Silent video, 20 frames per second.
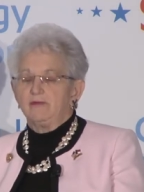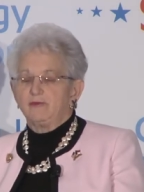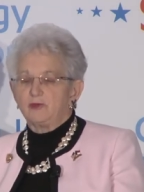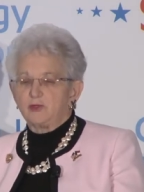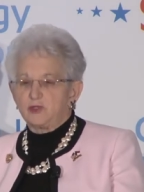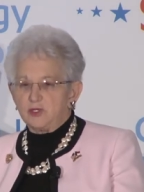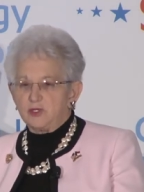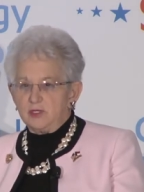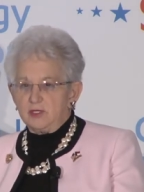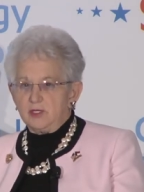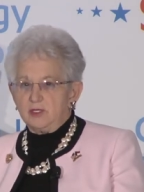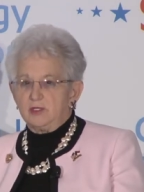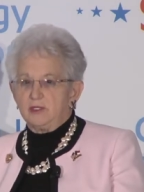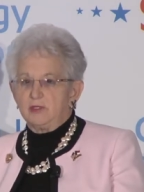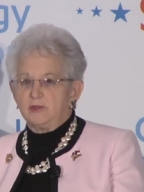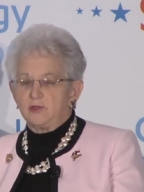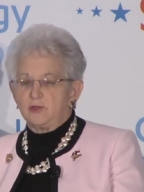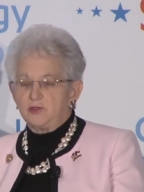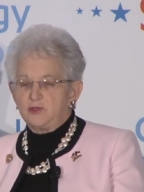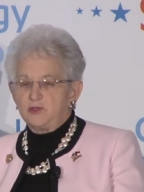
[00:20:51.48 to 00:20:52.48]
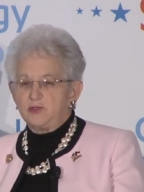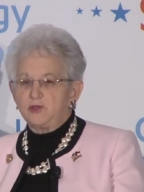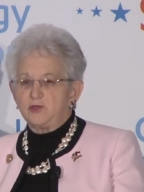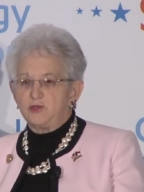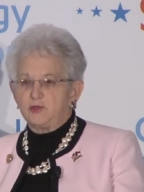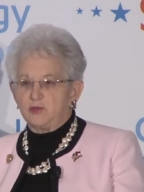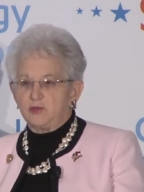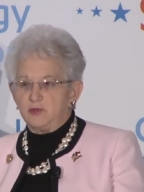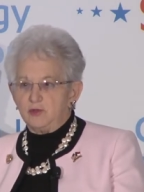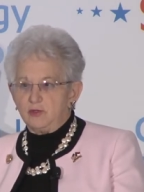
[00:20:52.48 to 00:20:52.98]
Virginia, just
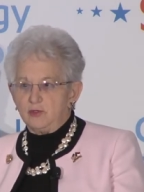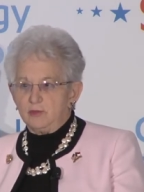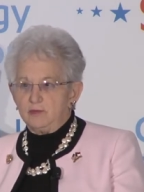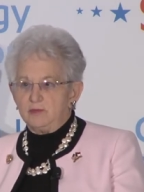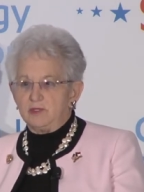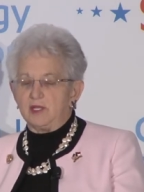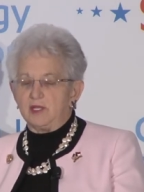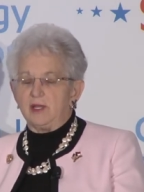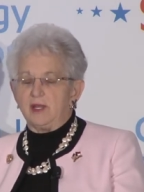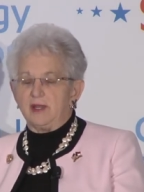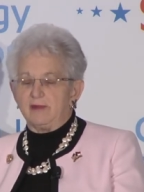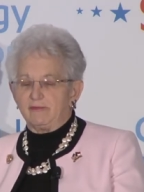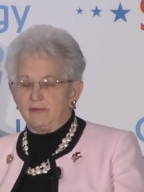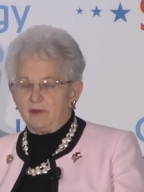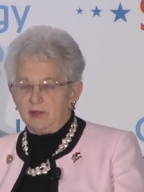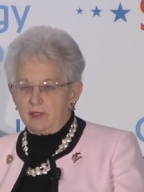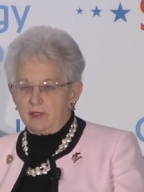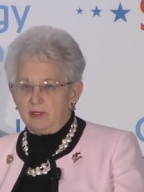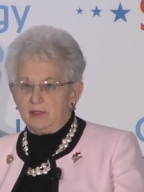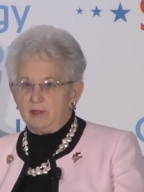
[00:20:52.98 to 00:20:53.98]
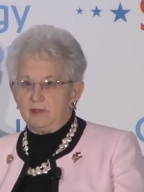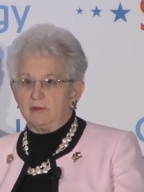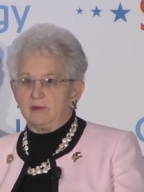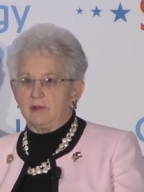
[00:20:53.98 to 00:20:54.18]
assume that every